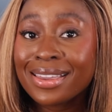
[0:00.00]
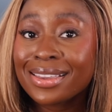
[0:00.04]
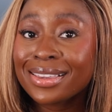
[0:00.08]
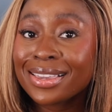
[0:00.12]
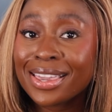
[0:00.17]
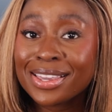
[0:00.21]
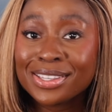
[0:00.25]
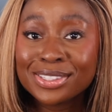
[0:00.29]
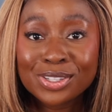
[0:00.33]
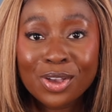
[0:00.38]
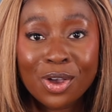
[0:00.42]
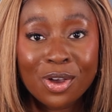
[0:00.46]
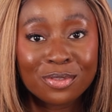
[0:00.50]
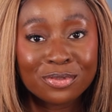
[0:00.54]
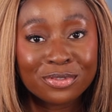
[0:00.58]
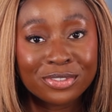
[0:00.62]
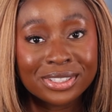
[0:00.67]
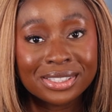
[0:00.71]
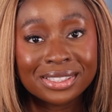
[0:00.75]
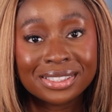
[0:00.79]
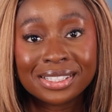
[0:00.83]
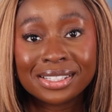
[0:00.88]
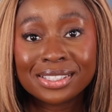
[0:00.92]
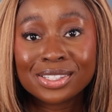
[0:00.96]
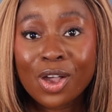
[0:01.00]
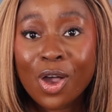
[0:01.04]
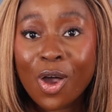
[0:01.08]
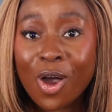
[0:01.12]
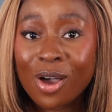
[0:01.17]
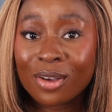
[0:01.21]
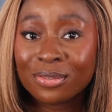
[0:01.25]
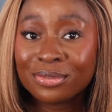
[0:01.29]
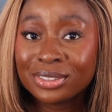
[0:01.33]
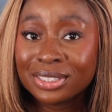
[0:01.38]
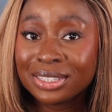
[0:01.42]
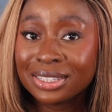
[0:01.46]
Case conferences
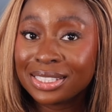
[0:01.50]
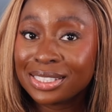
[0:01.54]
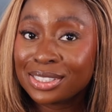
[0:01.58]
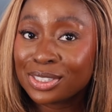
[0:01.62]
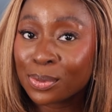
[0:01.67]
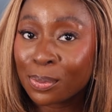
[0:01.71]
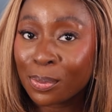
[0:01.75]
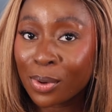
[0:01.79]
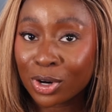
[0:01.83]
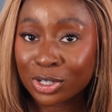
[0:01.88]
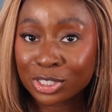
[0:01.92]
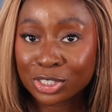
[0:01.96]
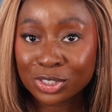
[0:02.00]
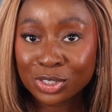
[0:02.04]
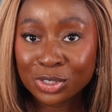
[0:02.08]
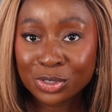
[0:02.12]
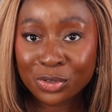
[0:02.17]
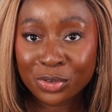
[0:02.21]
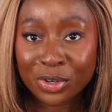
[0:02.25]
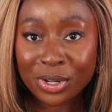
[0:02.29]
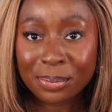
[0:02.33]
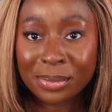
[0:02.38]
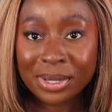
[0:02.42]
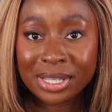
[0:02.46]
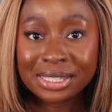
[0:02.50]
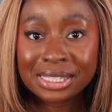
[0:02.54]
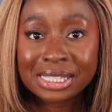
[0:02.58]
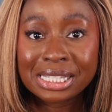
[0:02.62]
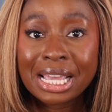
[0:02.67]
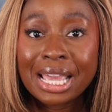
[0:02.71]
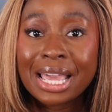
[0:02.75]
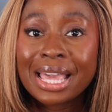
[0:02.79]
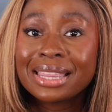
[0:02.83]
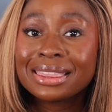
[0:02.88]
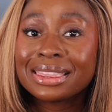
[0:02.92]
often lead to partial agreements